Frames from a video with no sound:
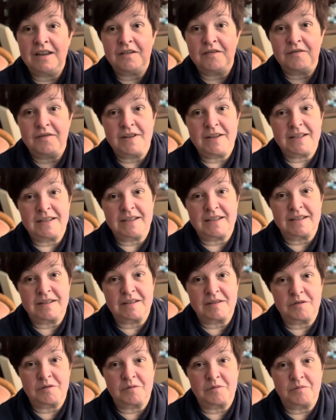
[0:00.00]

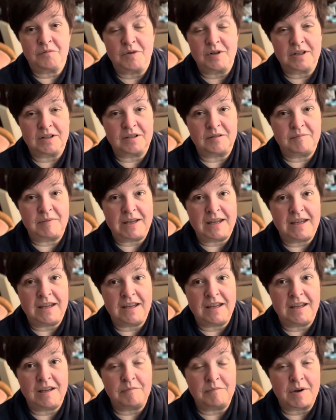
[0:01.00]
this will
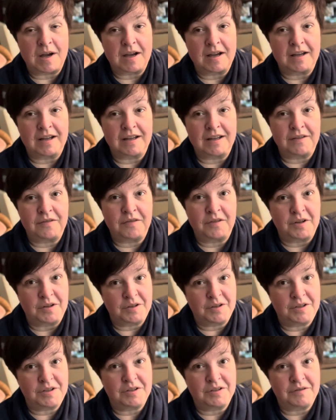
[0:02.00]
be my
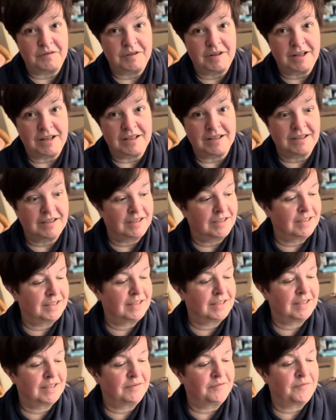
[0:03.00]
third
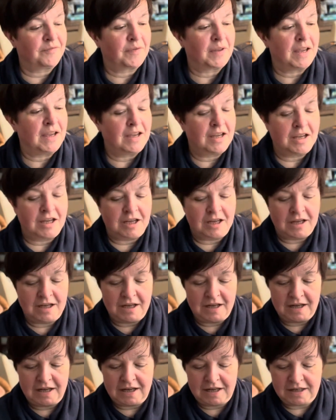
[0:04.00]
ranunculus,
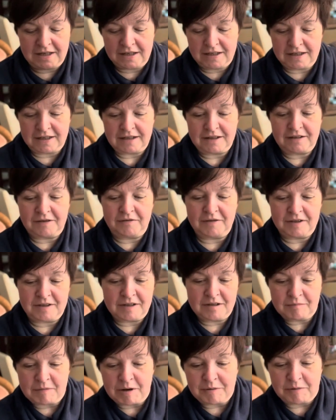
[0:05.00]
and this
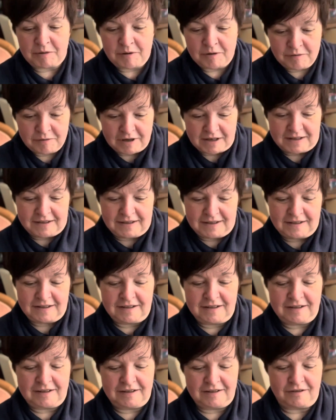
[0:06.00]
is my progress
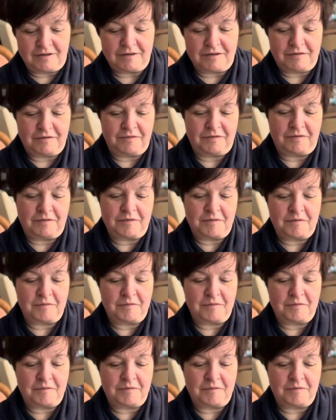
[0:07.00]
of